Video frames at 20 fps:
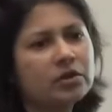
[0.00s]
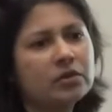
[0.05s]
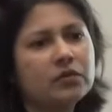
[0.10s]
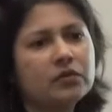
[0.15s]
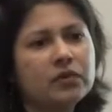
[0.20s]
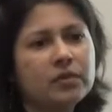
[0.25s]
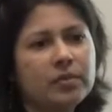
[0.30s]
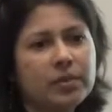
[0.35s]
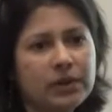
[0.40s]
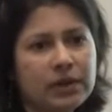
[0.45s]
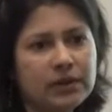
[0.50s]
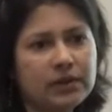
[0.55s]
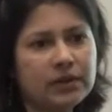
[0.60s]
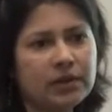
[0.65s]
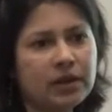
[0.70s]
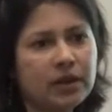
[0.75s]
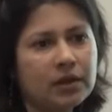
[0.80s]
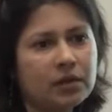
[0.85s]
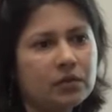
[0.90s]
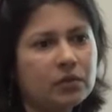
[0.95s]
going to repeat
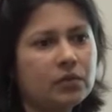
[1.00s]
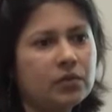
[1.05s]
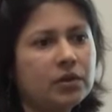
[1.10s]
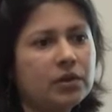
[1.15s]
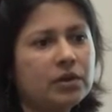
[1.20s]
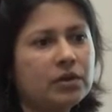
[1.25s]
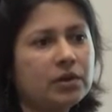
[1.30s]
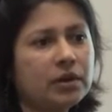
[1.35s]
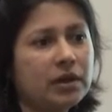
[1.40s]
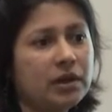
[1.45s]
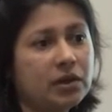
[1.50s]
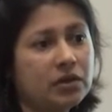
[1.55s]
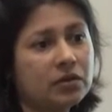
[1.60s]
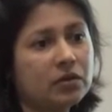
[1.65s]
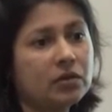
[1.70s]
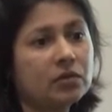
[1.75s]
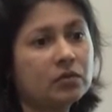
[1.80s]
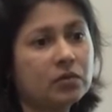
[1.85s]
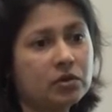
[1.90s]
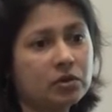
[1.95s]
that with a
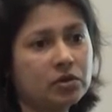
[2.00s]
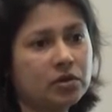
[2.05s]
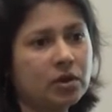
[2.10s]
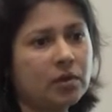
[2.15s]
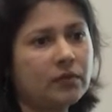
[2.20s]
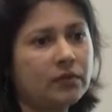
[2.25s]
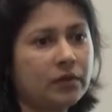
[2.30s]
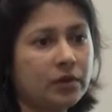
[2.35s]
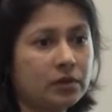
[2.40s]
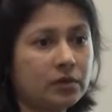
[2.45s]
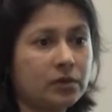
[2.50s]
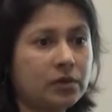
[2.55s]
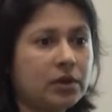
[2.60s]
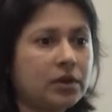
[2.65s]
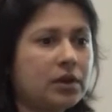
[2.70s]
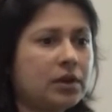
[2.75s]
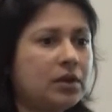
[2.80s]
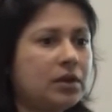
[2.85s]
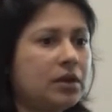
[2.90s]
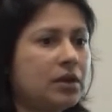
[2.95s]
hands-on workshop
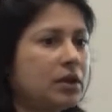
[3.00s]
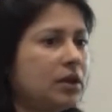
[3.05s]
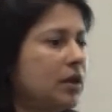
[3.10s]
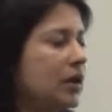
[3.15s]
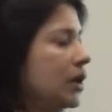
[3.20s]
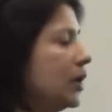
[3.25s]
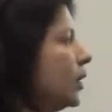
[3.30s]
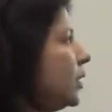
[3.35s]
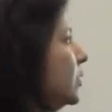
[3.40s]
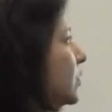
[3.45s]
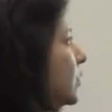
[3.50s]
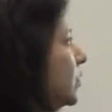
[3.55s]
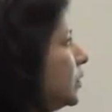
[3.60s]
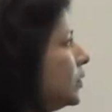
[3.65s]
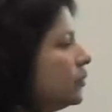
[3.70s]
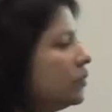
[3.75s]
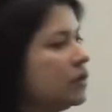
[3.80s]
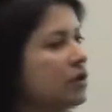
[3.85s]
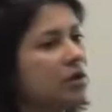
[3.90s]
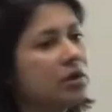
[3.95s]
following it, so you
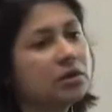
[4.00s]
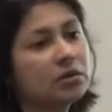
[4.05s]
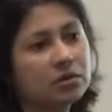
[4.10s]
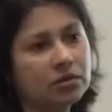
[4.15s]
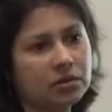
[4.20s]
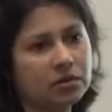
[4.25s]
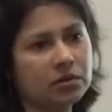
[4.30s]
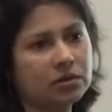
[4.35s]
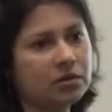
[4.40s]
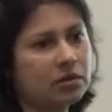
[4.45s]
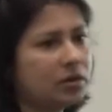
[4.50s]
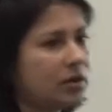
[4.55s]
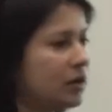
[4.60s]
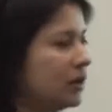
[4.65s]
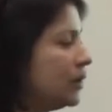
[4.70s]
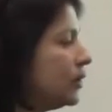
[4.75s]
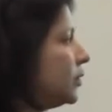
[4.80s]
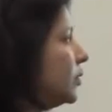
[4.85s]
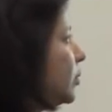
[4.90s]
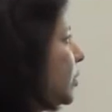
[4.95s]
can really learn
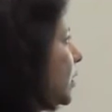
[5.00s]
the